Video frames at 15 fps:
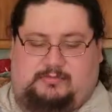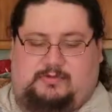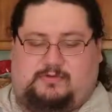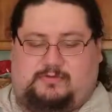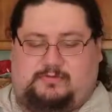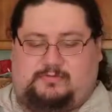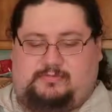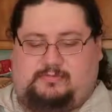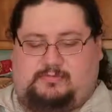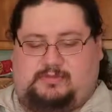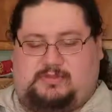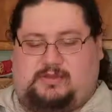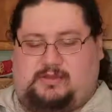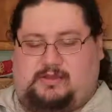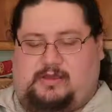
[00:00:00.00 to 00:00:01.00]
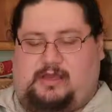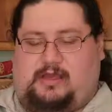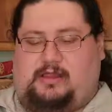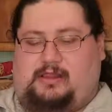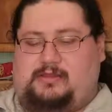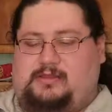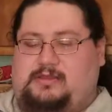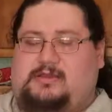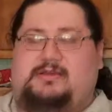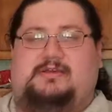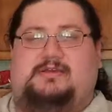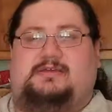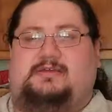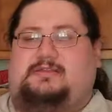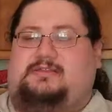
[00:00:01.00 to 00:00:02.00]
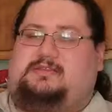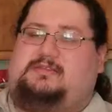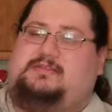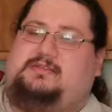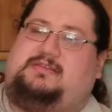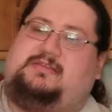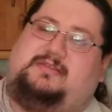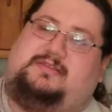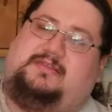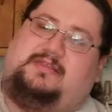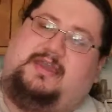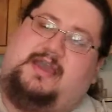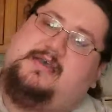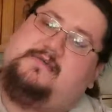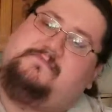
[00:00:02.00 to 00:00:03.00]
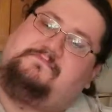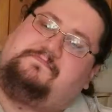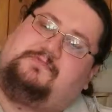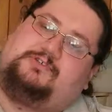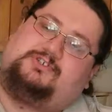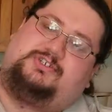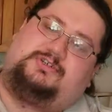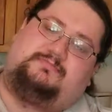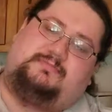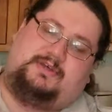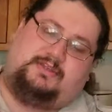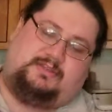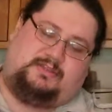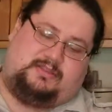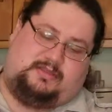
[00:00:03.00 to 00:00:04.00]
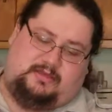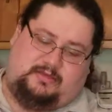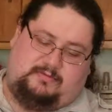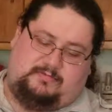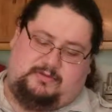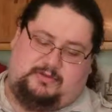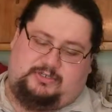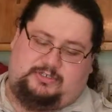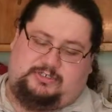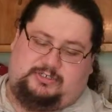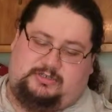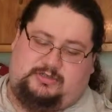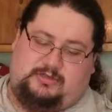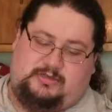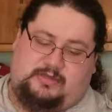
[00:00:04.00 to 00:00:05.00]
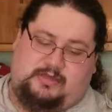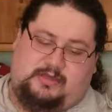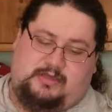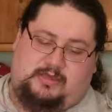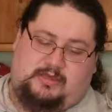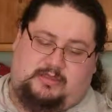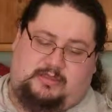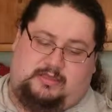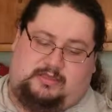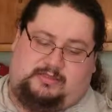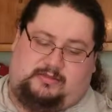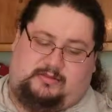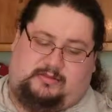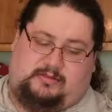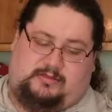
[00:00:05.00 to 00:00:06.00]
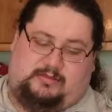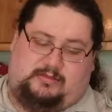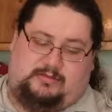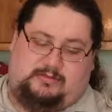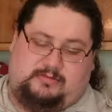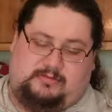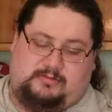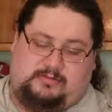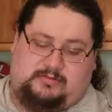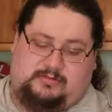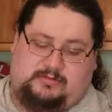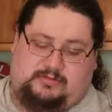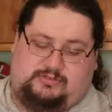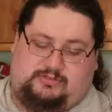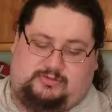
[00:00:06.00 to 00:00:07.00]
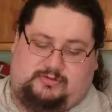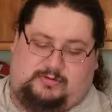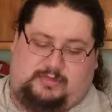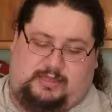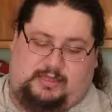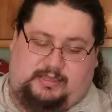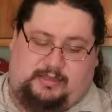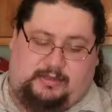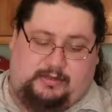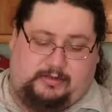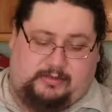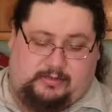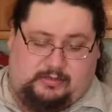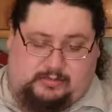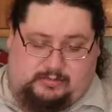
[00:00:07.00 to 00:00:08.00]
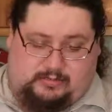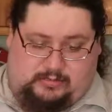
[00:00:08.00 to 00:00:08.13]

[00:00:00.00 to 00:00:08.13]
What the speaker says: Cool. So all got push-in buttons, so you can push. Nice little control there.